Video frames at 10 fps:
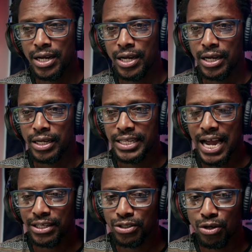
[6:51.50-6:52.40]
That
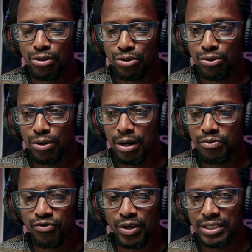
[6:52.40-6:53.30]
is also
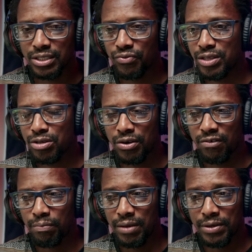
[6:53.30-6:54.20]
obstructing the restart
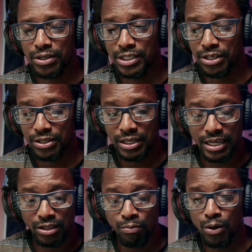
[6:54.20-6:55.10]
of play, because he could have let
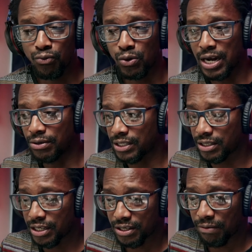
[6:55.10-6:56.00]
the ball roll out and
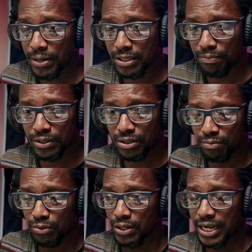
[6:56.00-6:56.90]
they could have picked up another
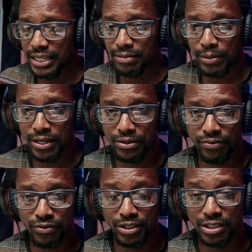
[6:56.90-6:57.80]
ball and the play could have
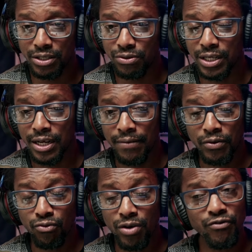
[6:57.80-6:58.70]
continued.
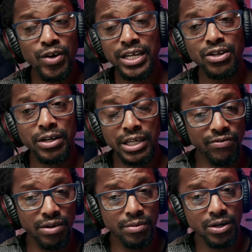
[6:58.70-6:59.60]
Referee did not give
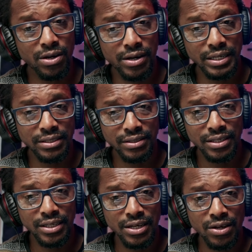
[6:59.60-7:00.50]
him a card.
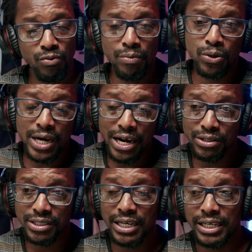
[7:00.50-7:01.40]
When Bukayo
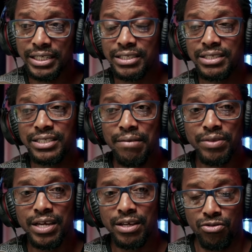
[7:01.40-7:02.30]
Saka did the same
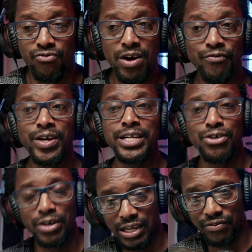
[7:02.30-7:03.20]
thing, the referee did
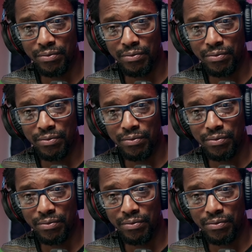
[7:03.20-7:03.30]
not give him a